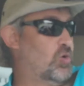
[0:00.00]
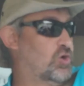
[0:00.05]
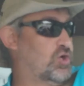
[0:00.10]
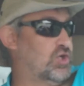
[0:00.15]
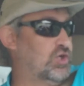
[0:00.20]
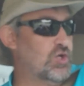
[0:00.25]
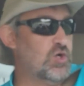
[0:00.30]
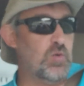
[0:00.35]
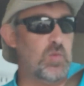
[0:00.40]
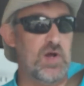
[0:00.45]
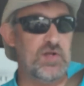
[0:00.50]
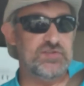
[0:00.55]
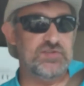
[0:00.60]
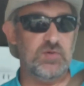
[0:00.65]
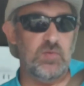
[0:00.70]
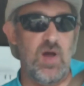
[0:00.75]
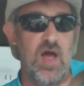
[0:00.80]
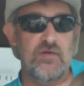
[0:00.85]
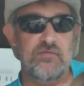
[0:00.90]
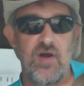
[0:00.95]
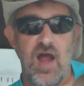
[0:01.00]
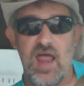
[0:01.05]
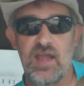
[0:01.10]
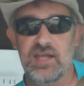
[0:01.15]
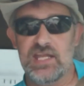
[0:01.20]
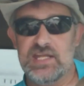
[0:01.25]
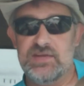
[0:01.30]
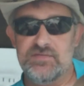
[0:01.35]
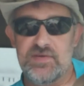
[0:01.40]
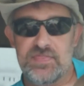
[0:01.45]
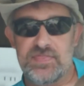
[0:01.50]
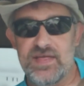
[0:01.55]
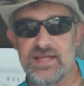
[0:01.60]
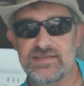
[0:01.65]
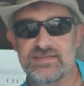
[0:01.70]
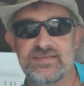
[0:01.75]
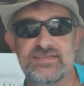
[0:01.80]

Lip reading: clue whatsoever. I don't even think